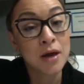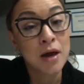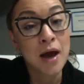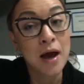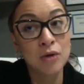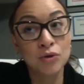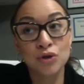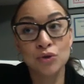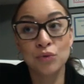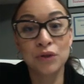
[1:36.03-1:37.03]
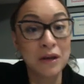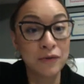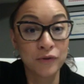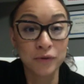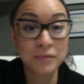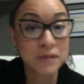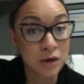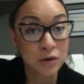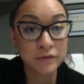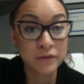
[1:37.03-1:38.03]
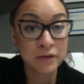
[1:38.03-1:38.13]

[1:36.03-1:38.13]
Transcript: how to think for themselves,